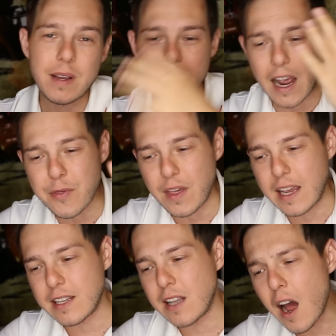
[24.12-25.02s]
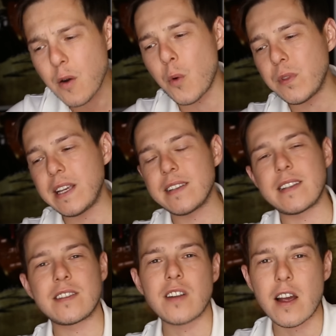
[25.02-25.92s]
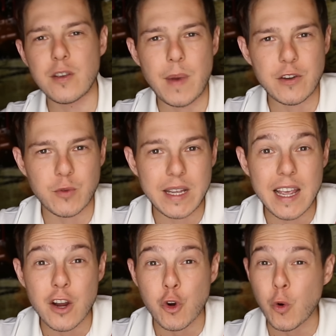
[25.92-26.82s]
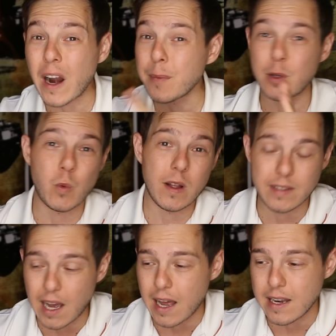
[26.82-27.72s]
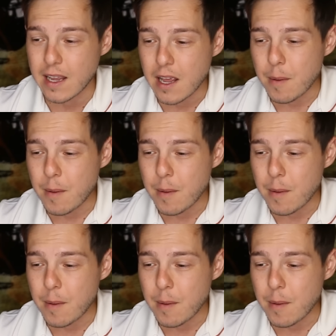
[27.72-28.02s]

because I think not only is this documentary incredibly well done,